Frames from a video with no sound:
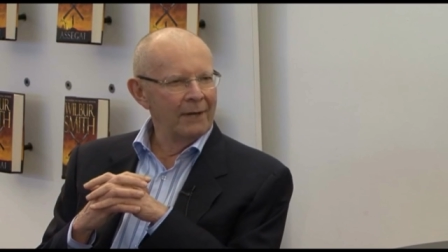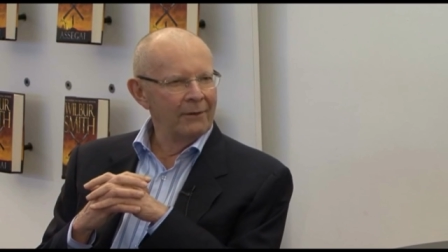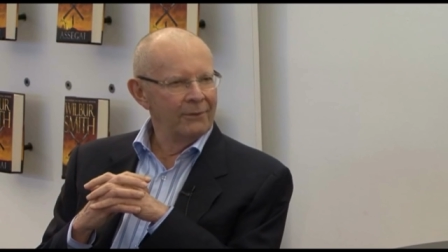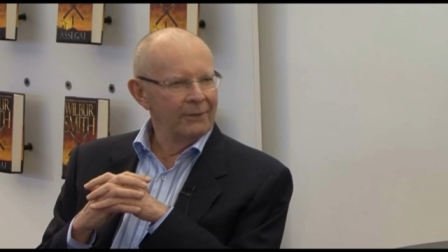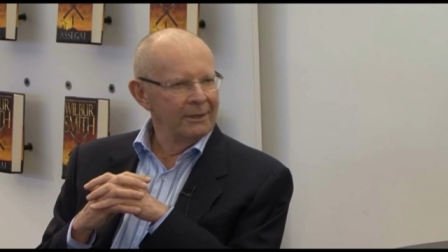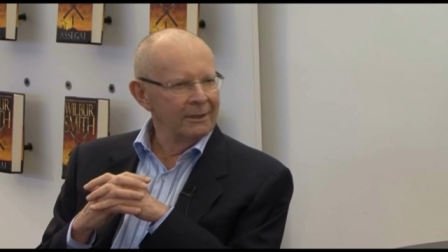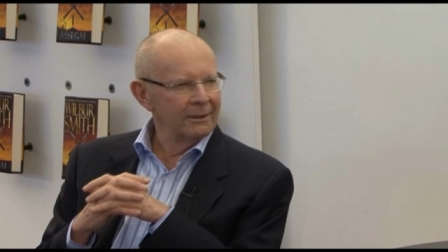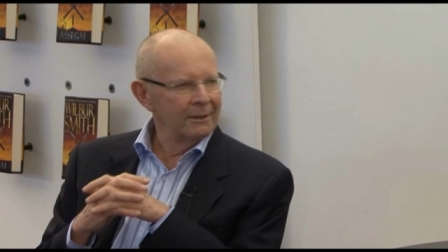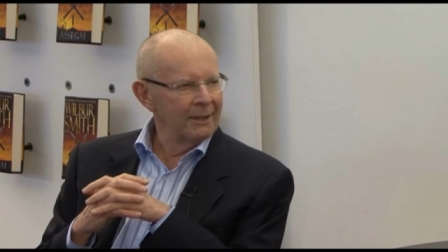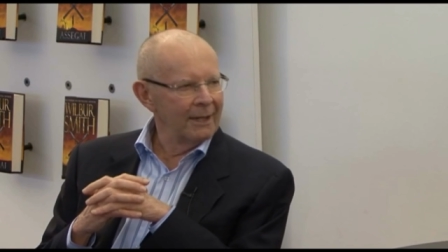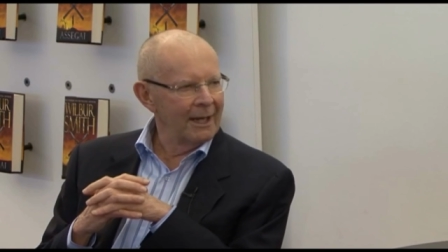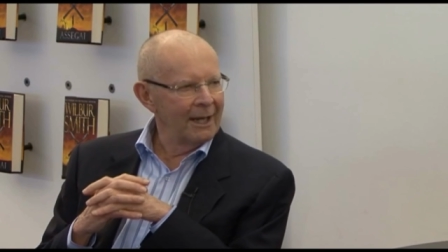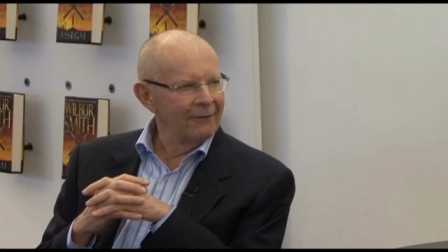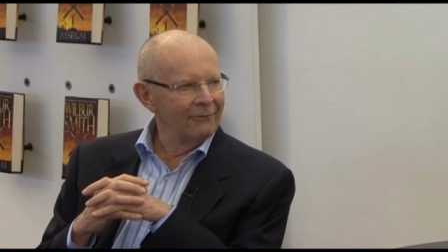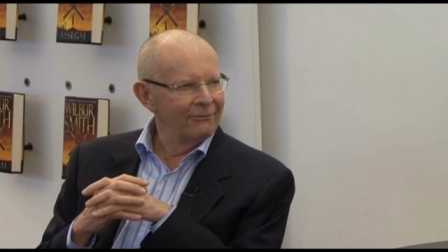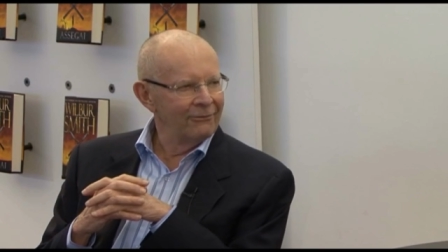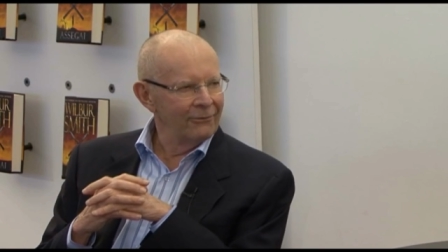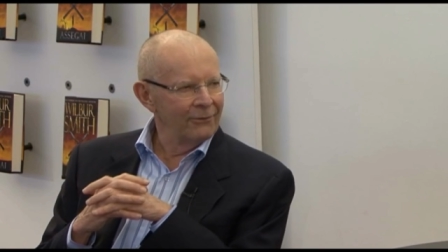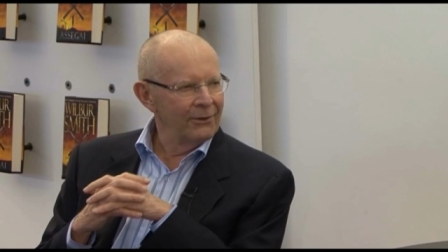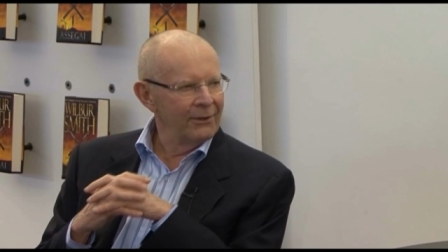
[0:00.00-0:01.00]
real
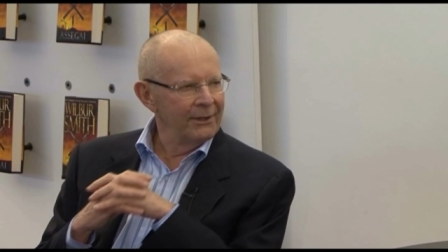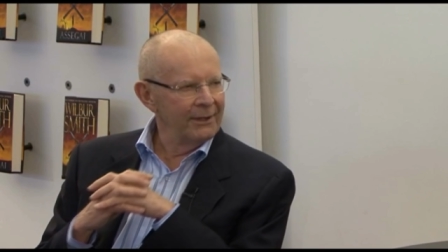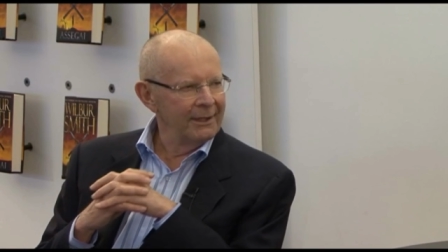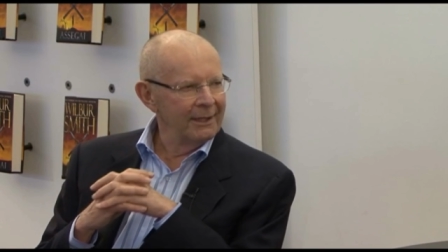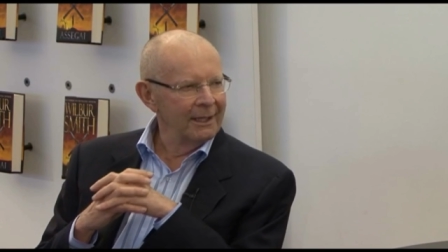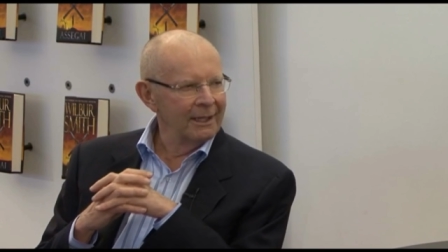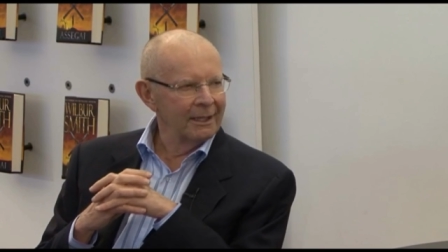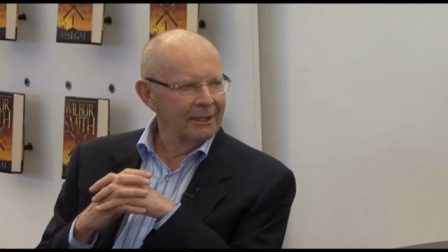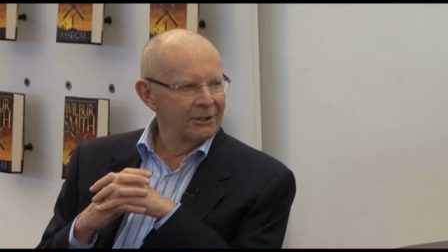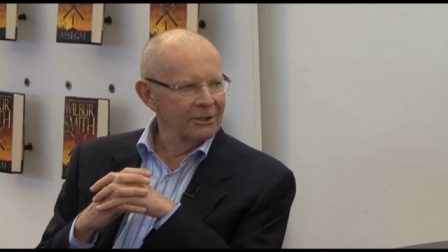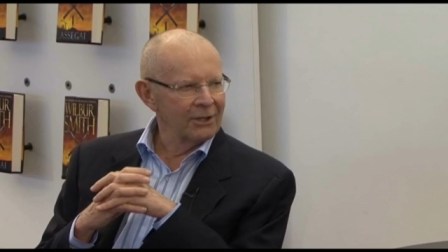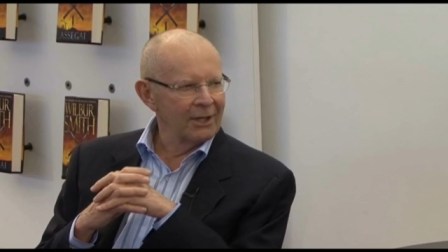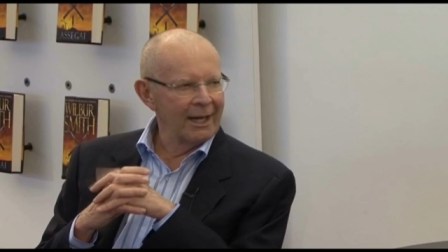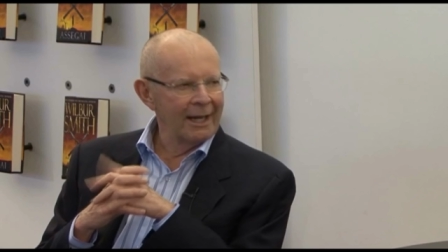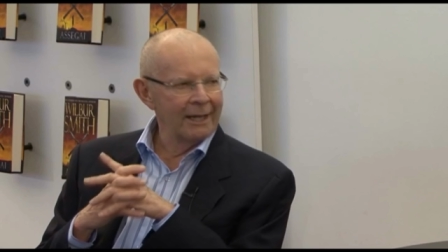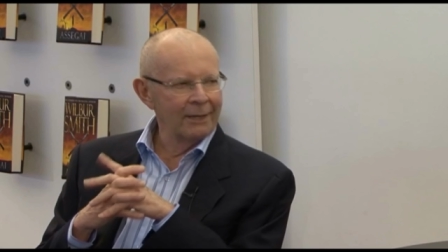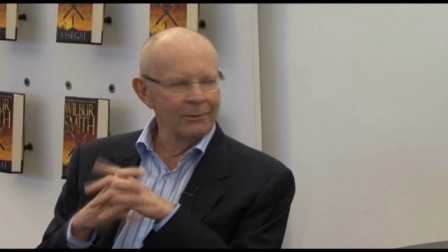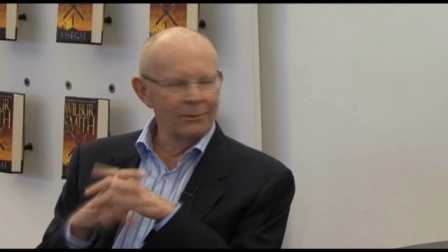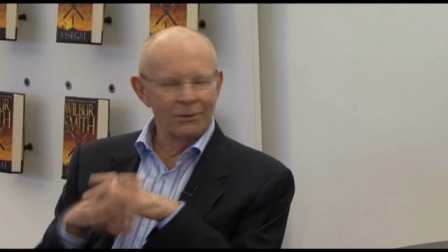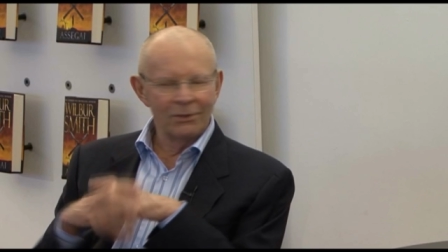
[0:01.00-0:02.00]
love for the English
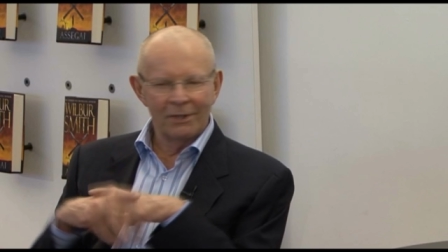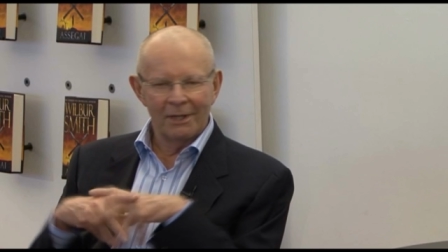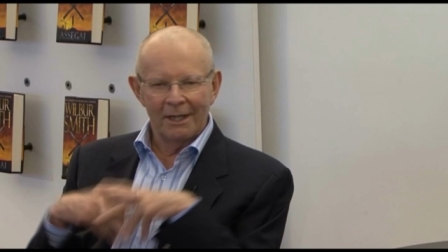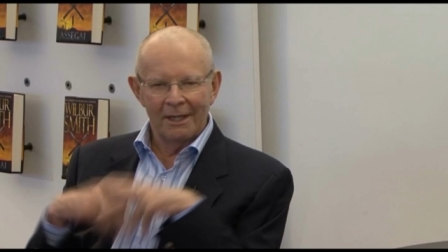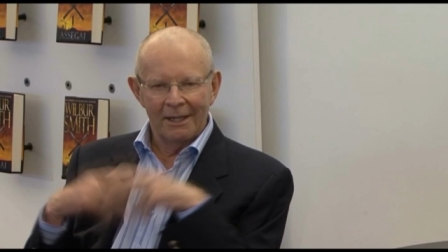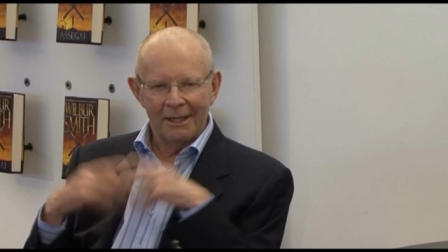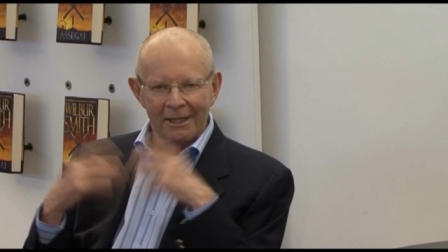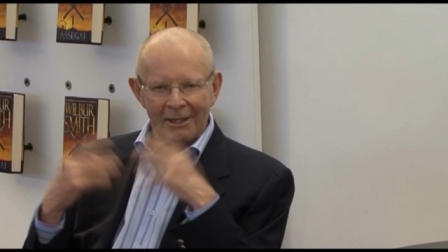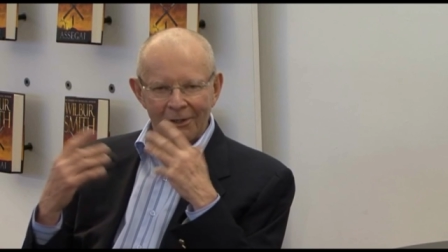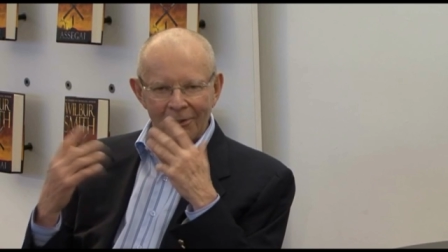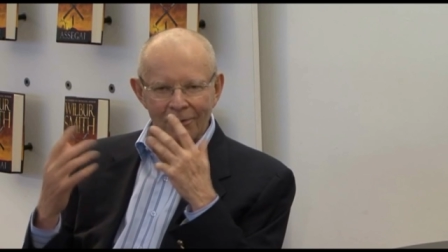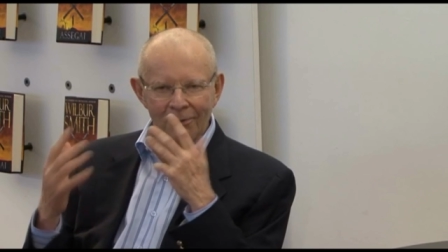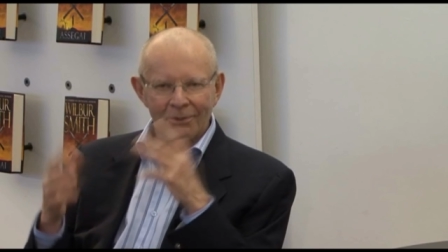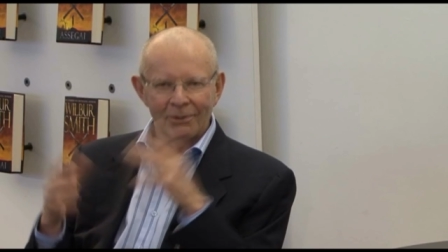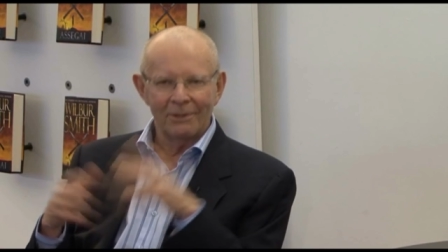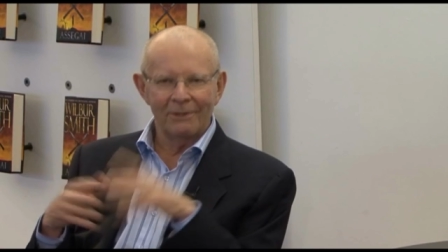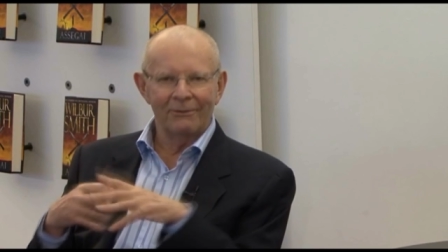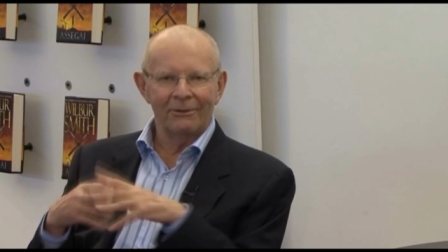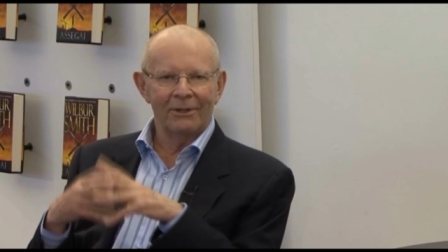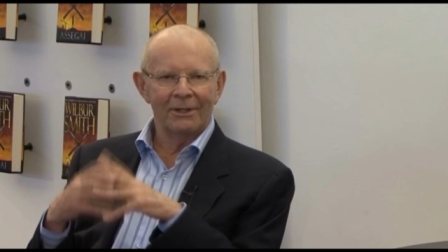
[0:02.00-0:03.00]
language and the
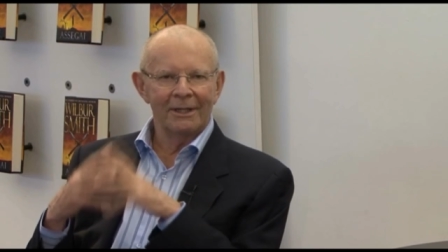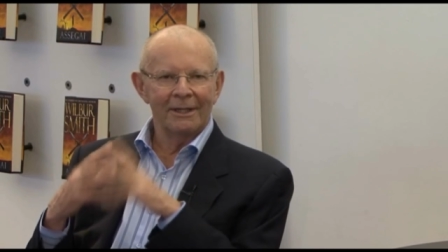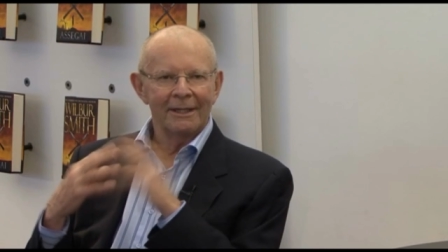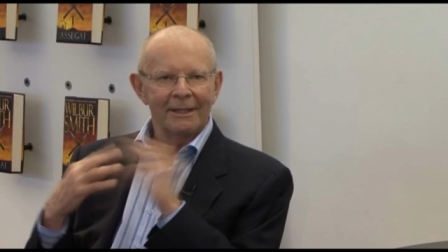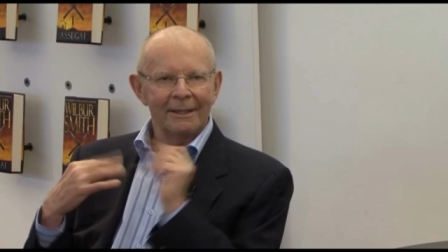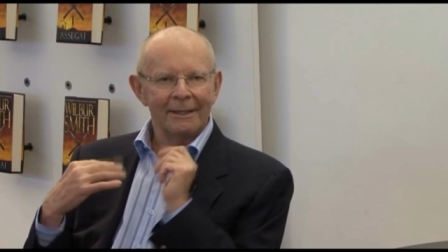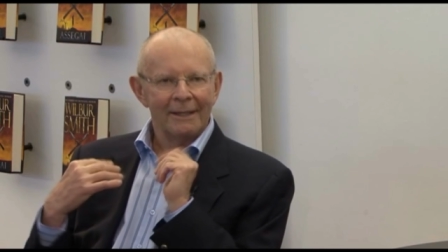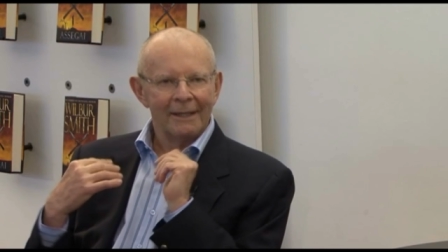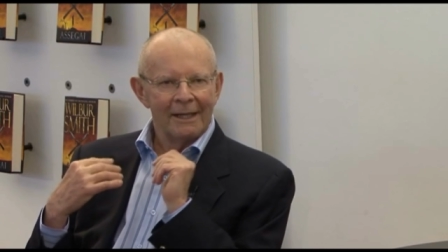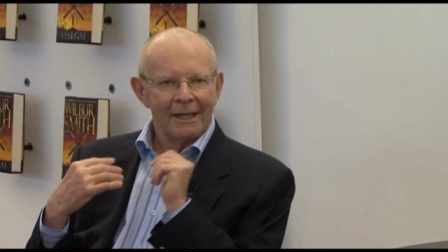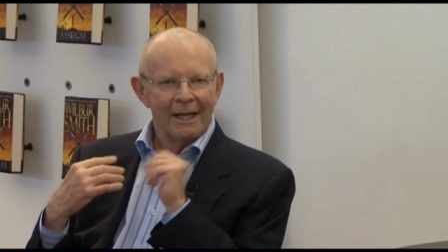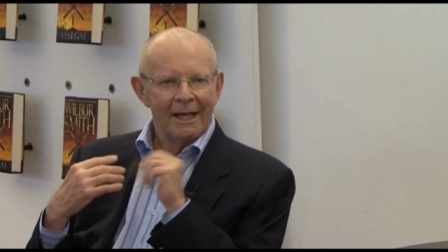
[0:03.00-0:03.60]
use of it and the,